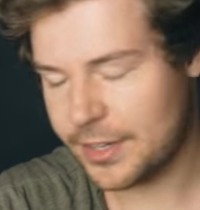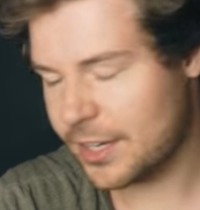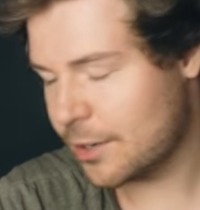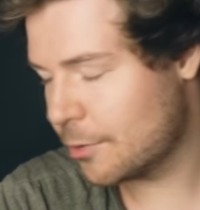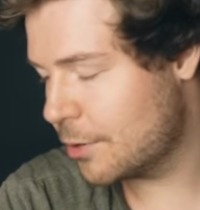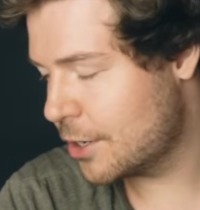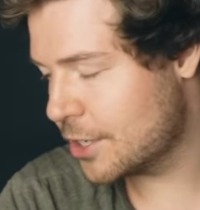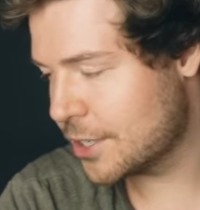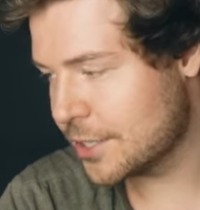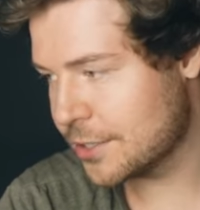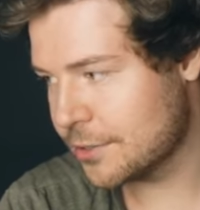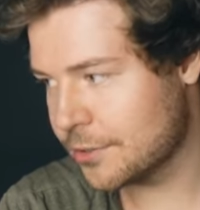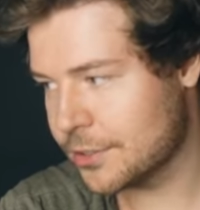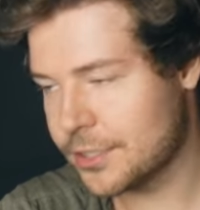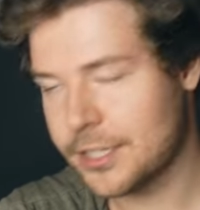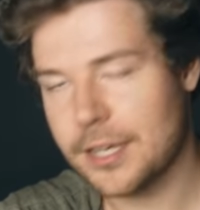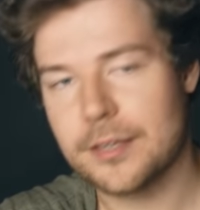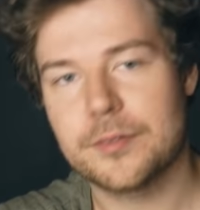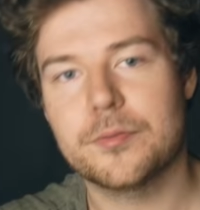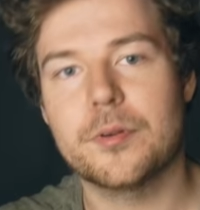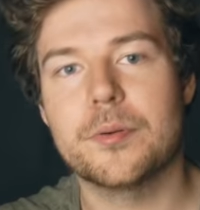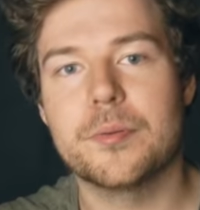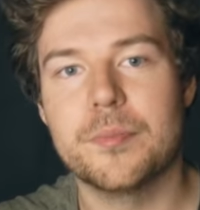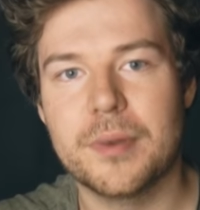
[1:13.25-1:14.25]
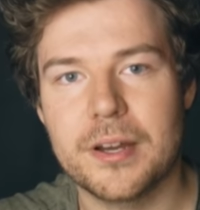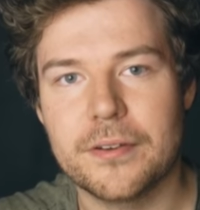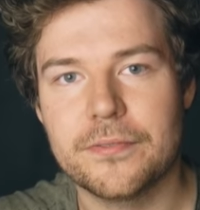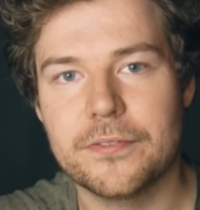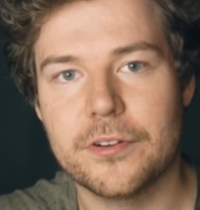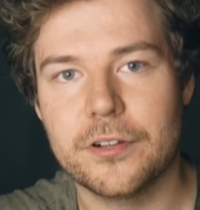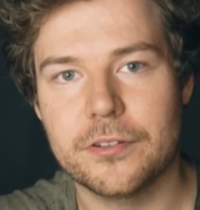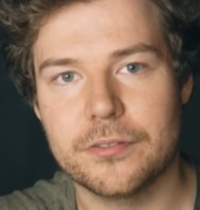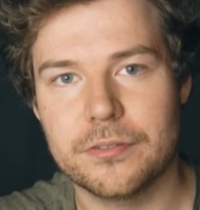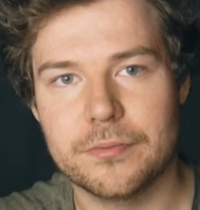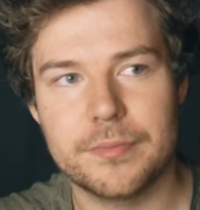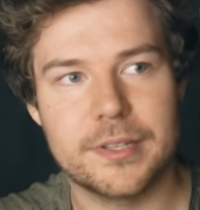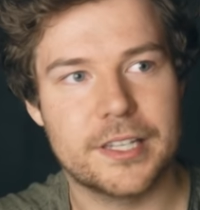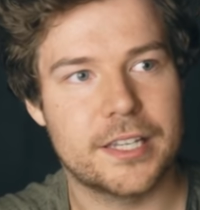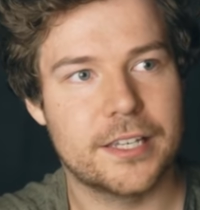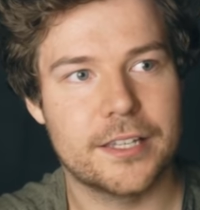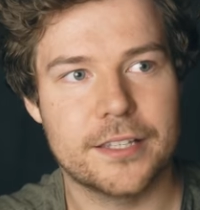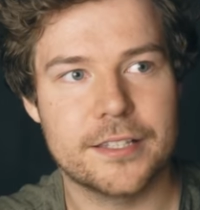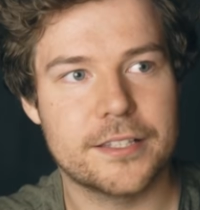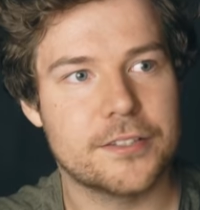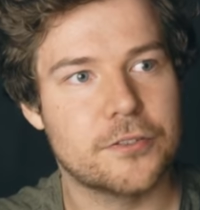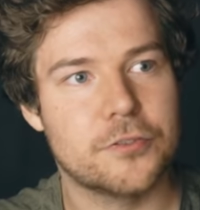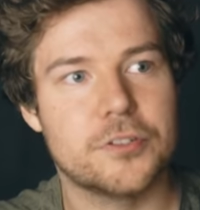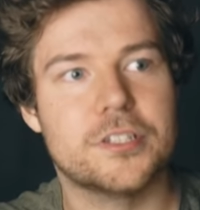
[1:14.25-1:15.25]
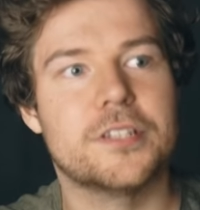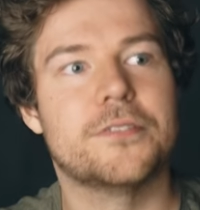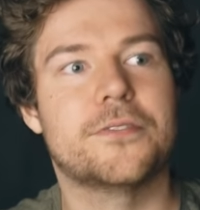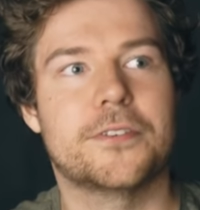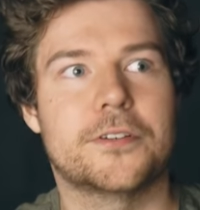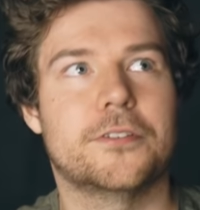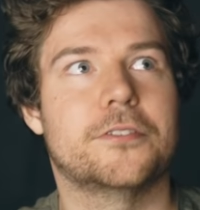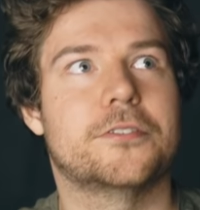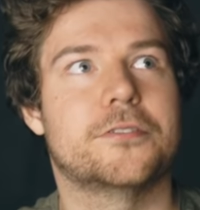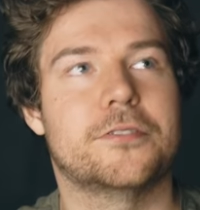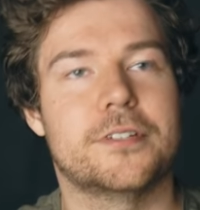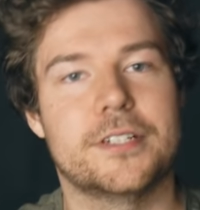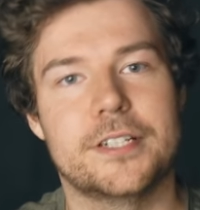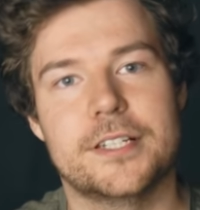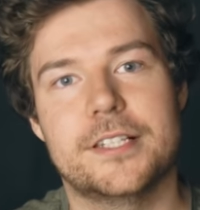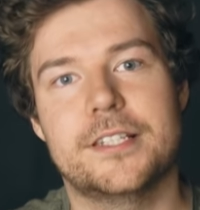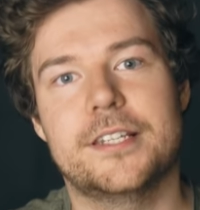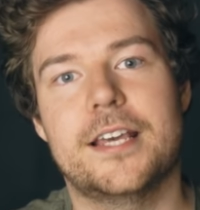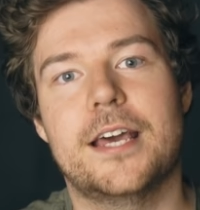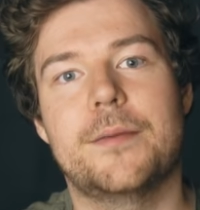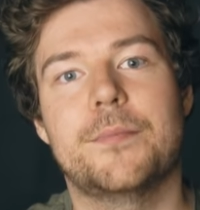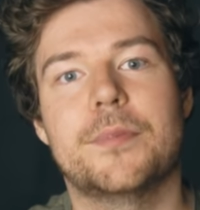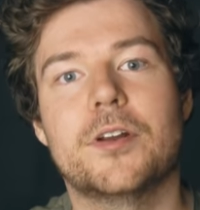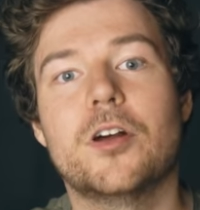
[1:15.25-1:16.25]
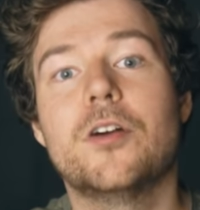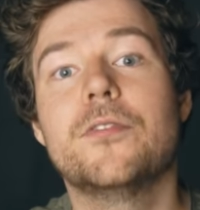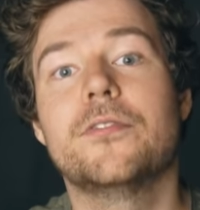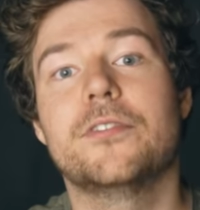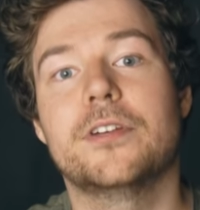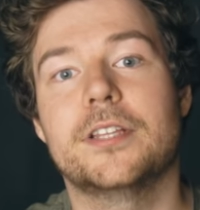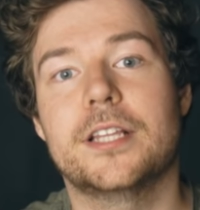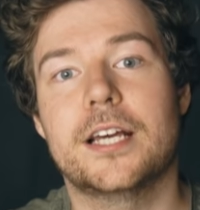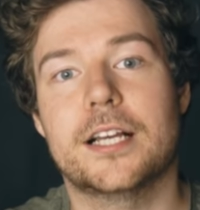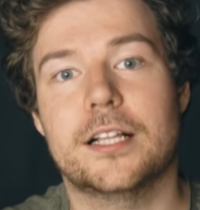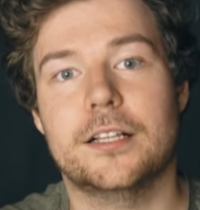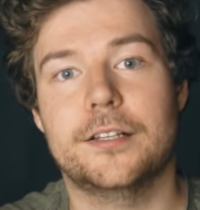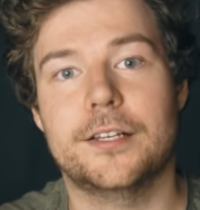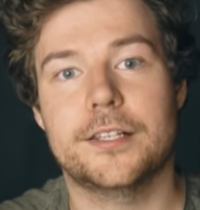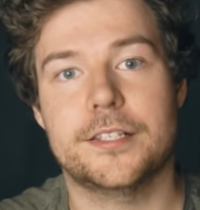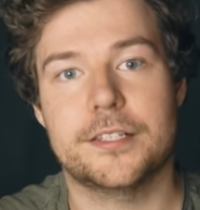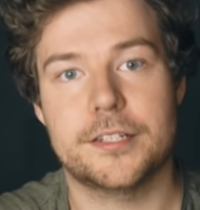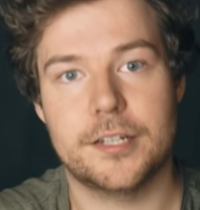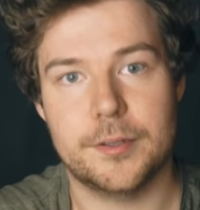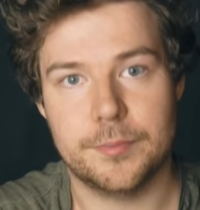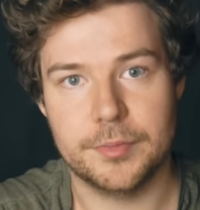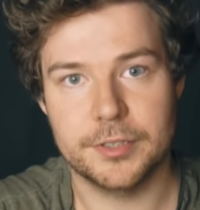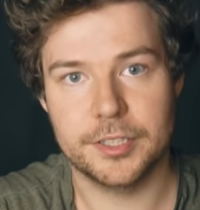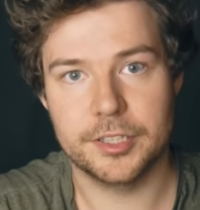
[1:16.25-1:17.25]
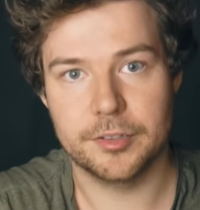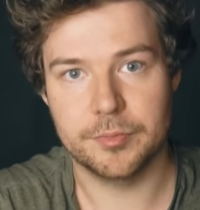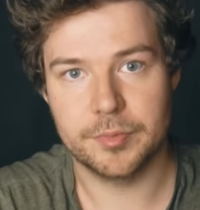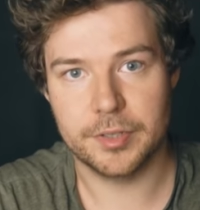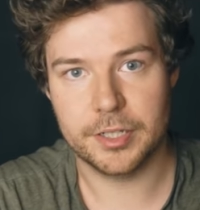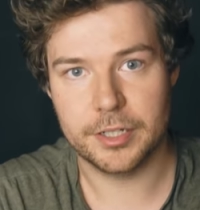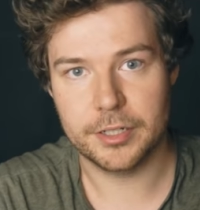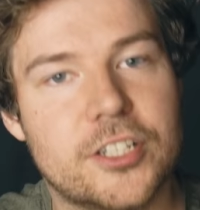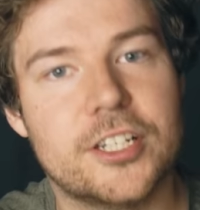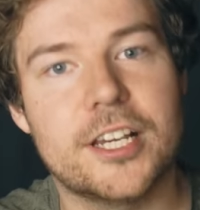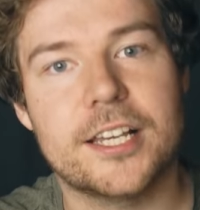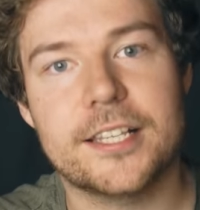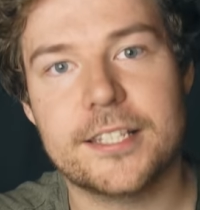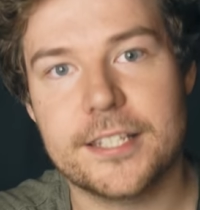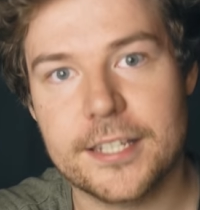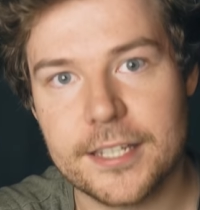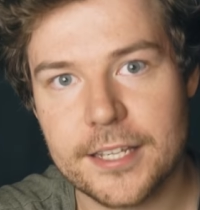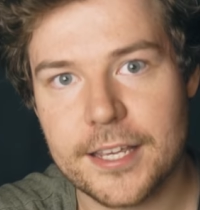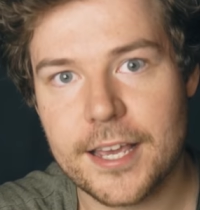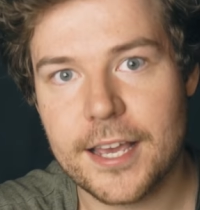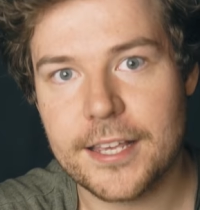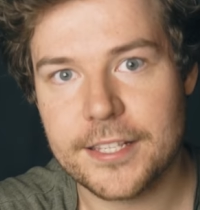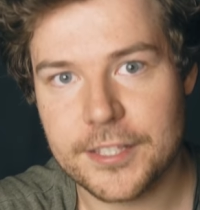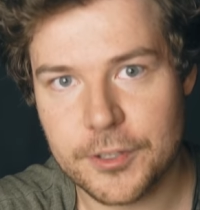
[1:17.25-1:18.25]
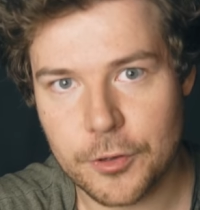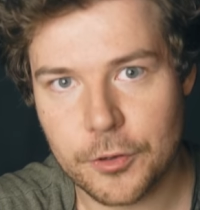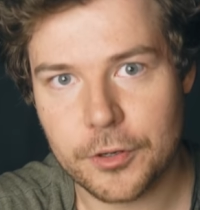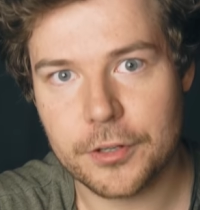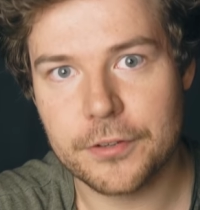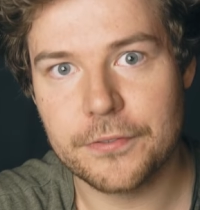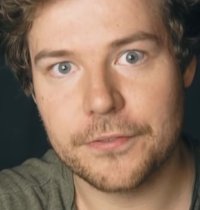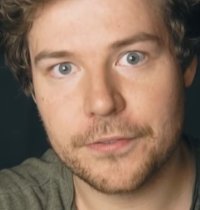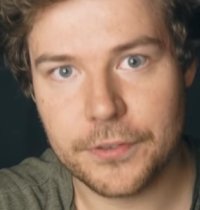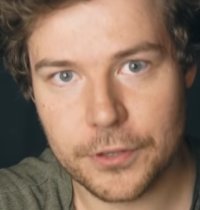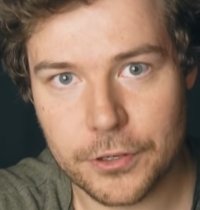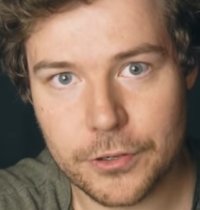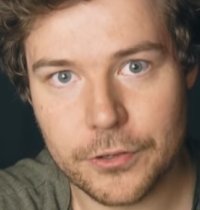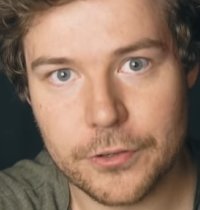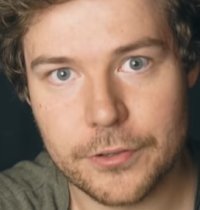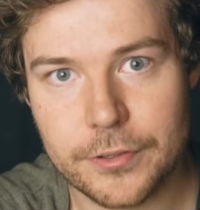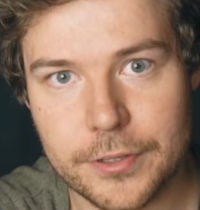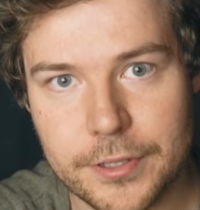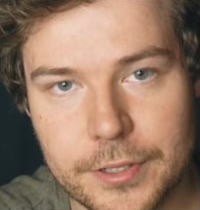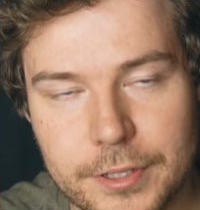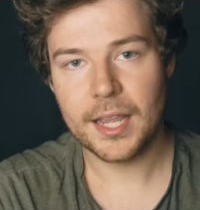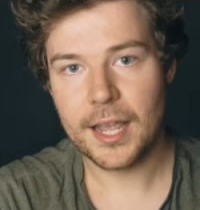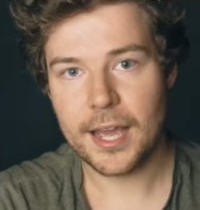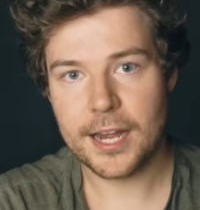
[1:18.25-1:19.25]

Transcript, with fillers: I get questions all the time. It's probably my fault for making it so difficult to understand, but hopefully that clears it up a little bit, just in case you're confused.